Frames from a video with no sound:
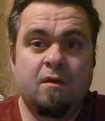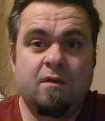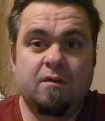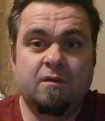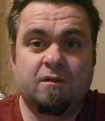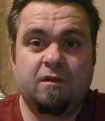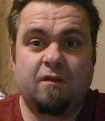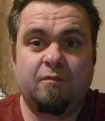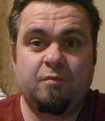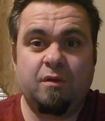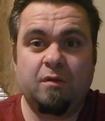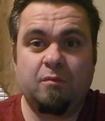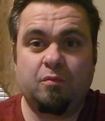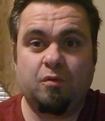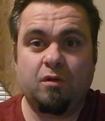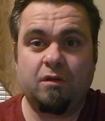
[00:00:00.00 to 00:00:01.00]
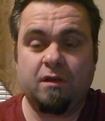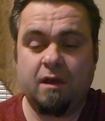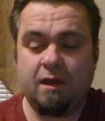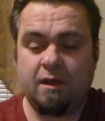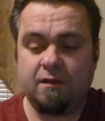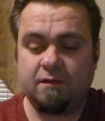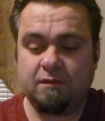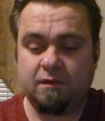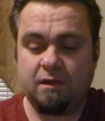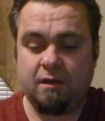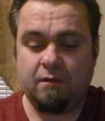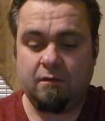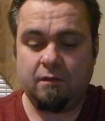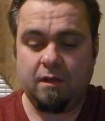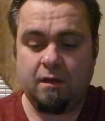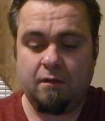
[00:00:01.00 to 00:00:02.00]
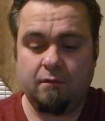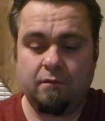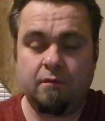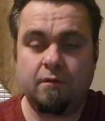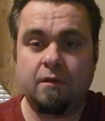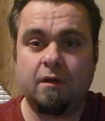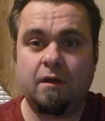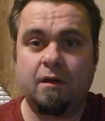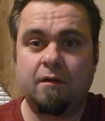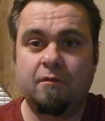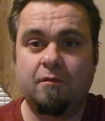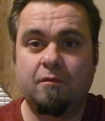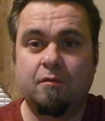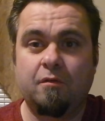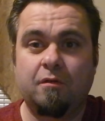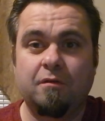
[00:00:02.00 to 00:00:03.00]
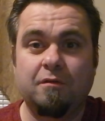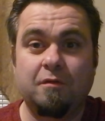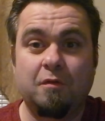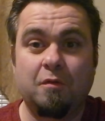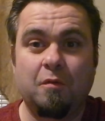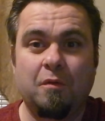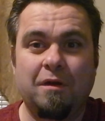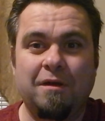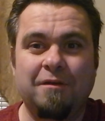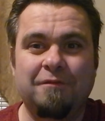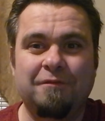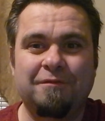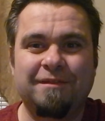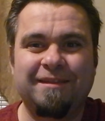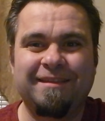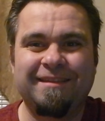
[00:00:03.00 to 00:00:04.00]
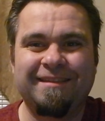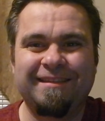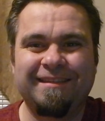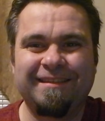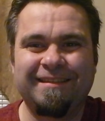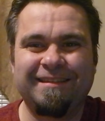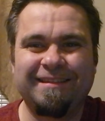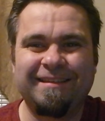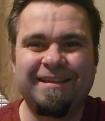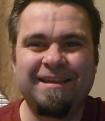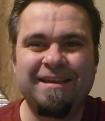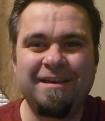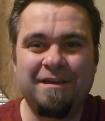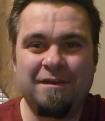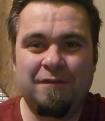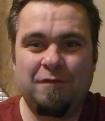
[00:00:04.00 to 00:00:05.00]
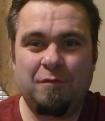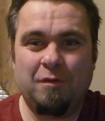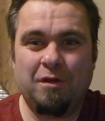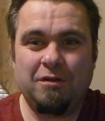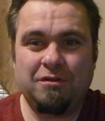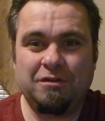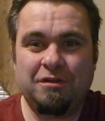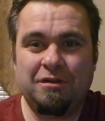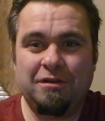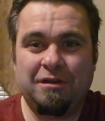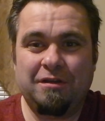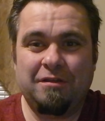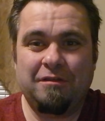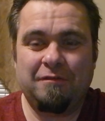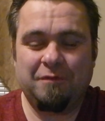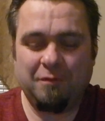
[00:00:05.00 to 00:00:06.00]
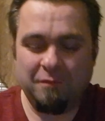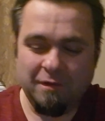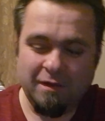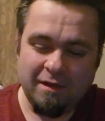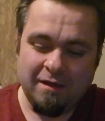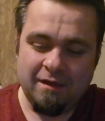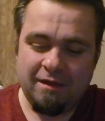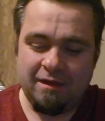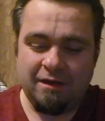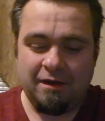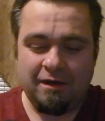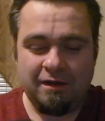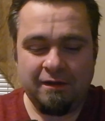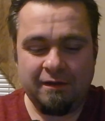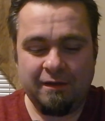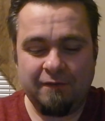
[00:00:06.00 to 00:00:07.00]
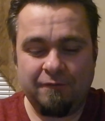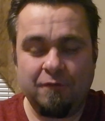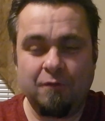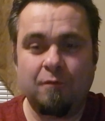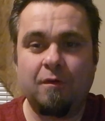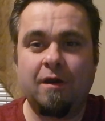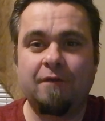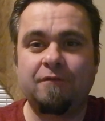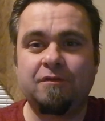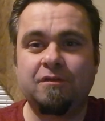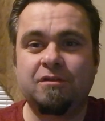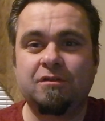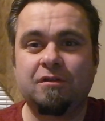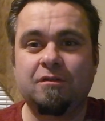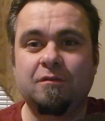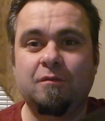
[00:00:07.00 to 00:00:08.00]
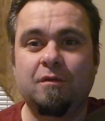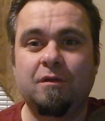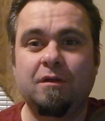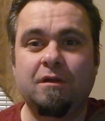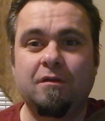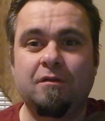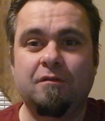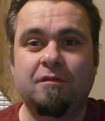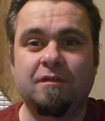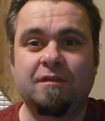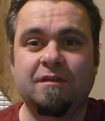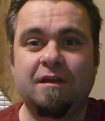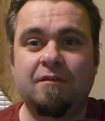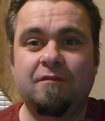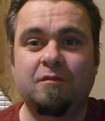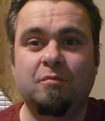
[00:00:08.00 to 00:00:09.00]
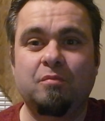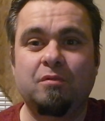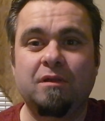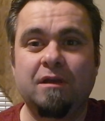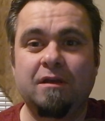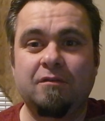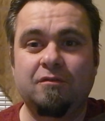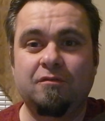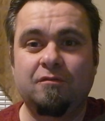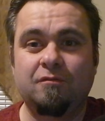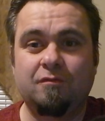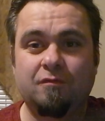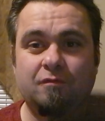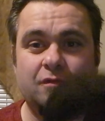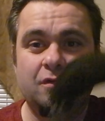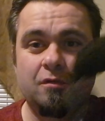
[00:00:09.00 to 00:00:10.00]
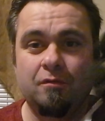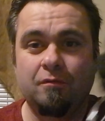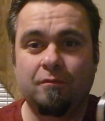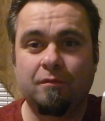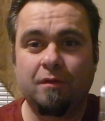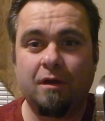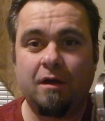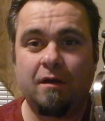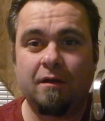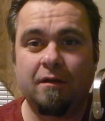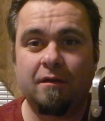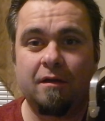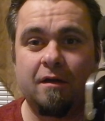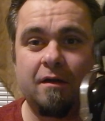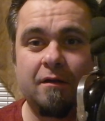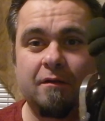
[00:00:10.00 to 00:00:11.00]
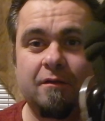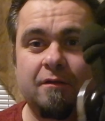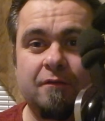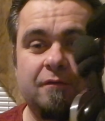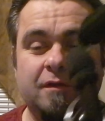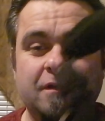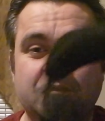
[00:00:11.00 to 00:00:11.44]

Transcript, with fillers: stuff being broadcast out loud, or your wife. If you're watching, honey, I love you. If your wife just doesn't want to hear the sound of the plane drone on and on in your flight